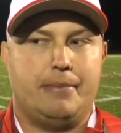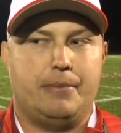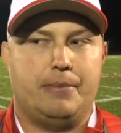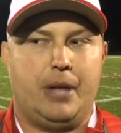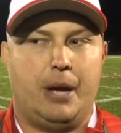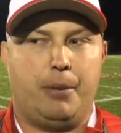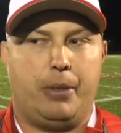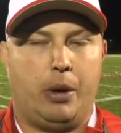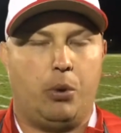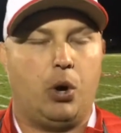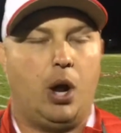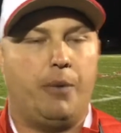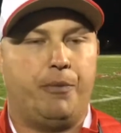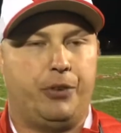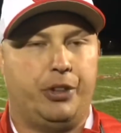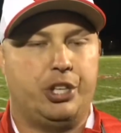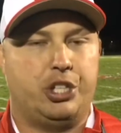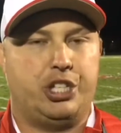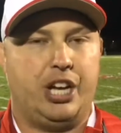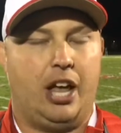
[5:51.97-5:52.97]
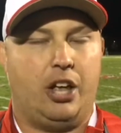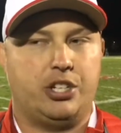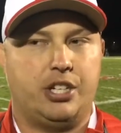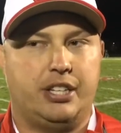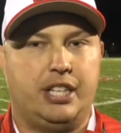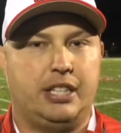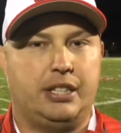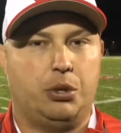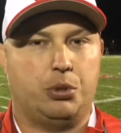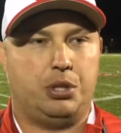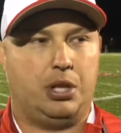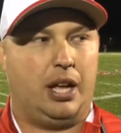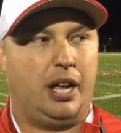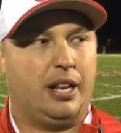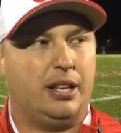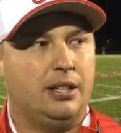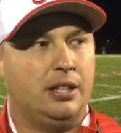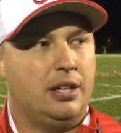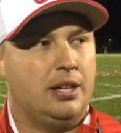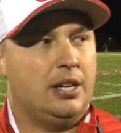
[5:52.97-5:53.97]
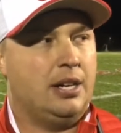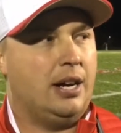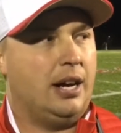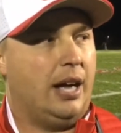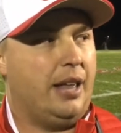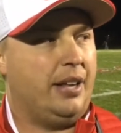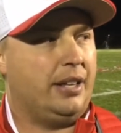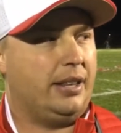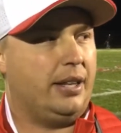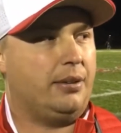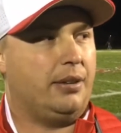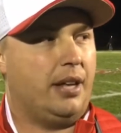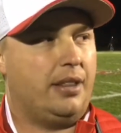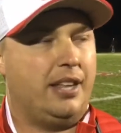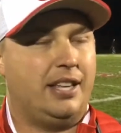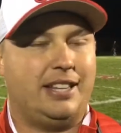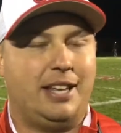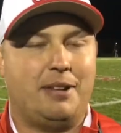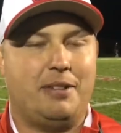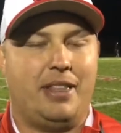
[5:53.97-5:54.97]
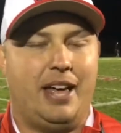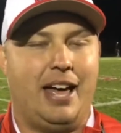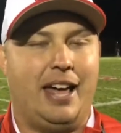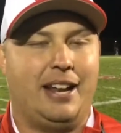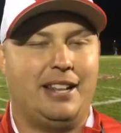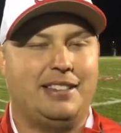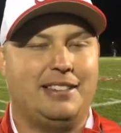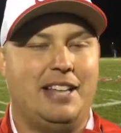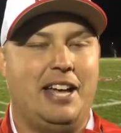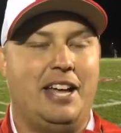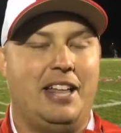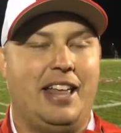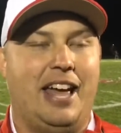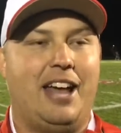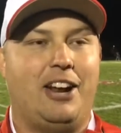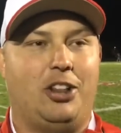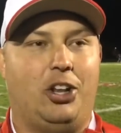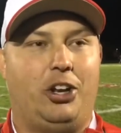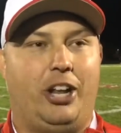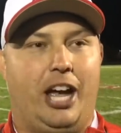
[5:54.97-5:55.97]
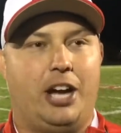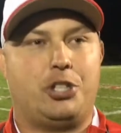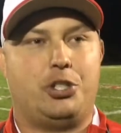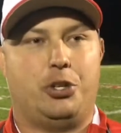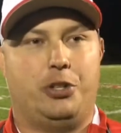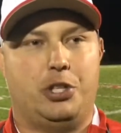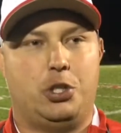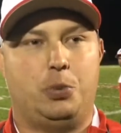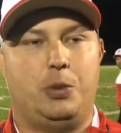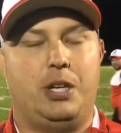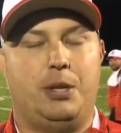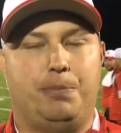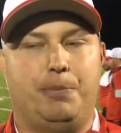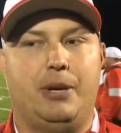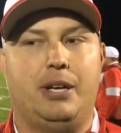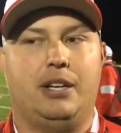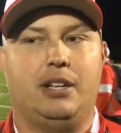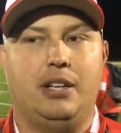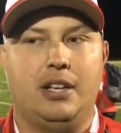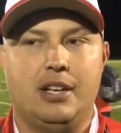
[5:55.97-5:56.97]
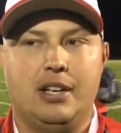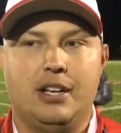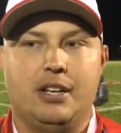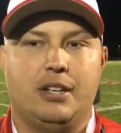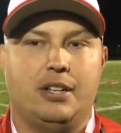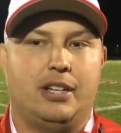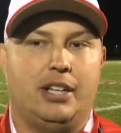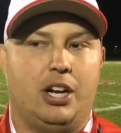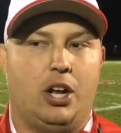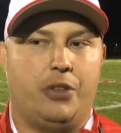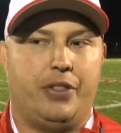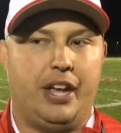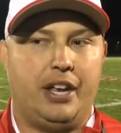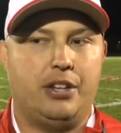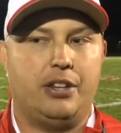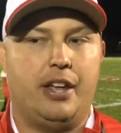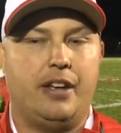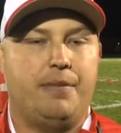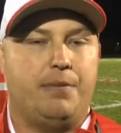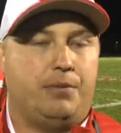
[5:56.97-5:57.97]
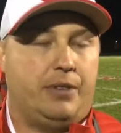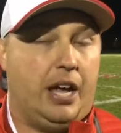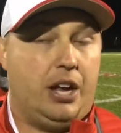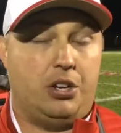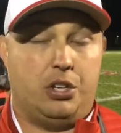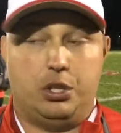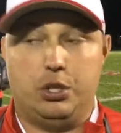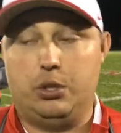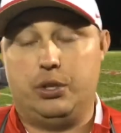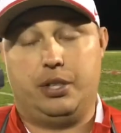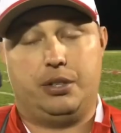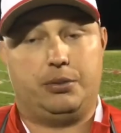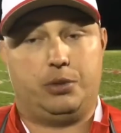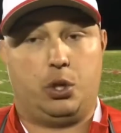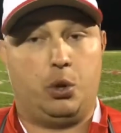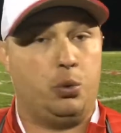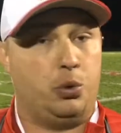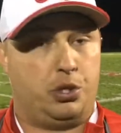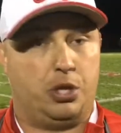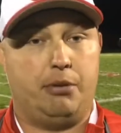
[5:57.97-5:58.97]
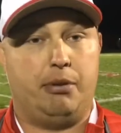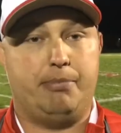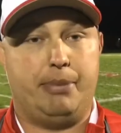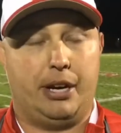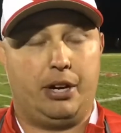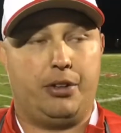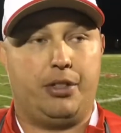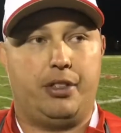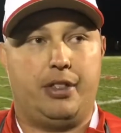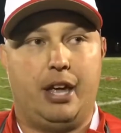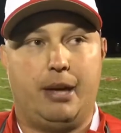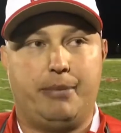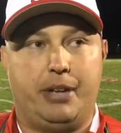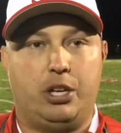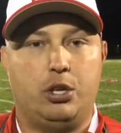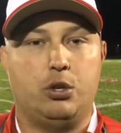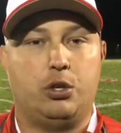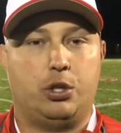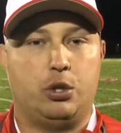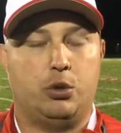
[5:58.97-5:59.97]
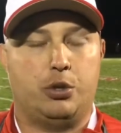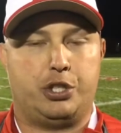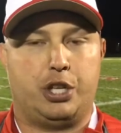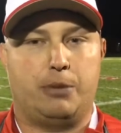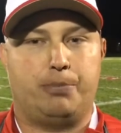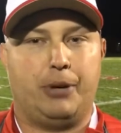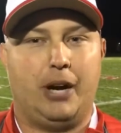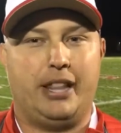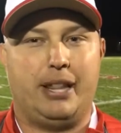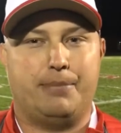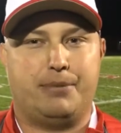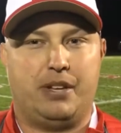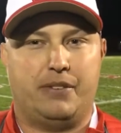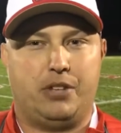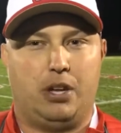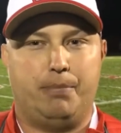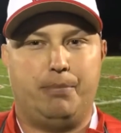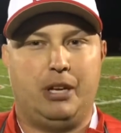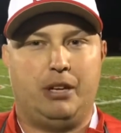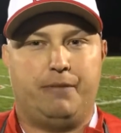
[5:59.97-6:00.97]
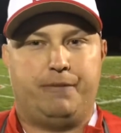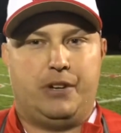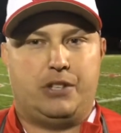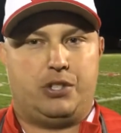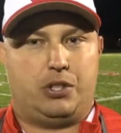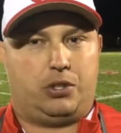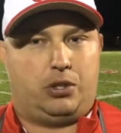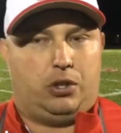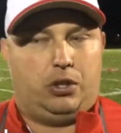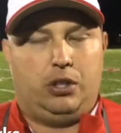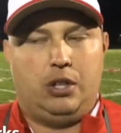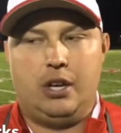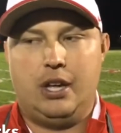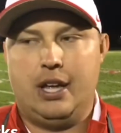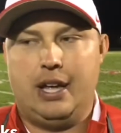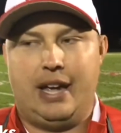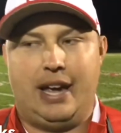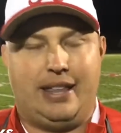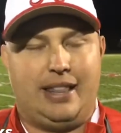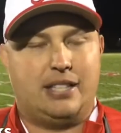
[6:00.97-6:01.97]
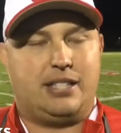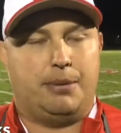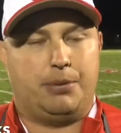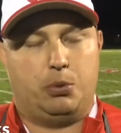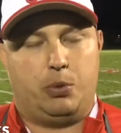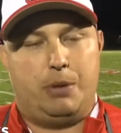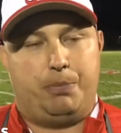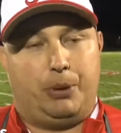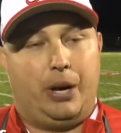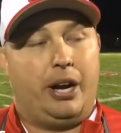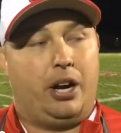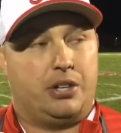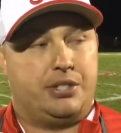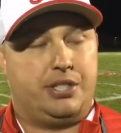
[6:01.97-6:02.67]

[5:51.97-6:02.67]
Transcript: They were up for the challenge. I think there was a lot of, I think they had a little extra this week. Being, you know, they knew that Coon was going to be bigger than them. They knew Coon was going to pride themselves on being physical, and that's something we pride